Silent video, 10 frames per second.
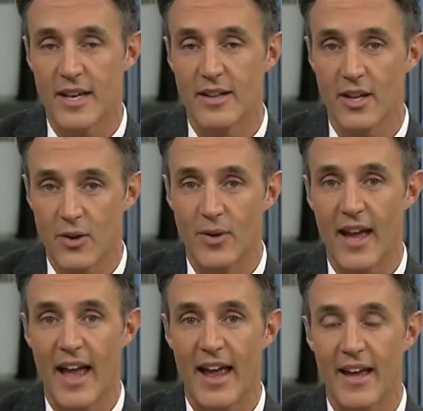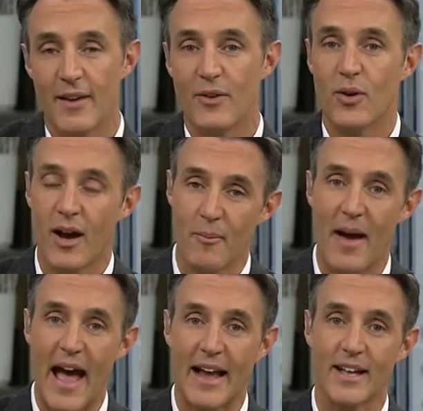in the UK, if you come
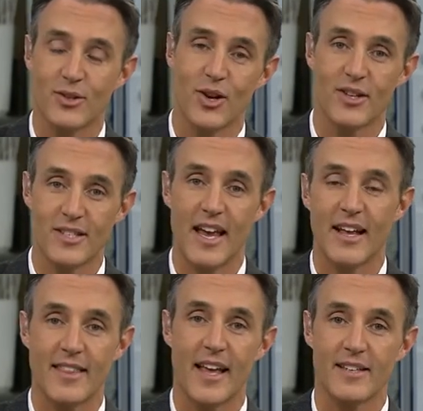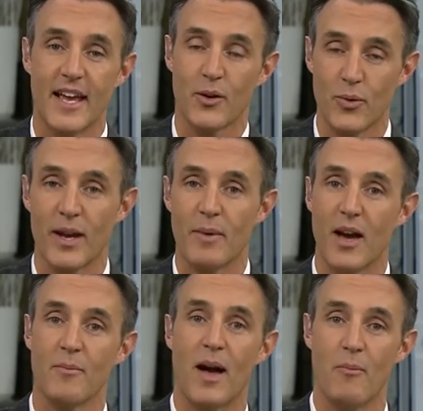back and start saying things like "ring me
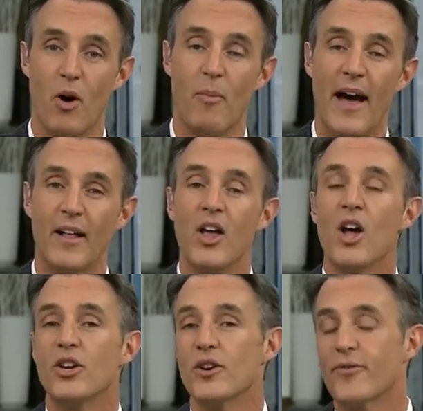on my mobile," your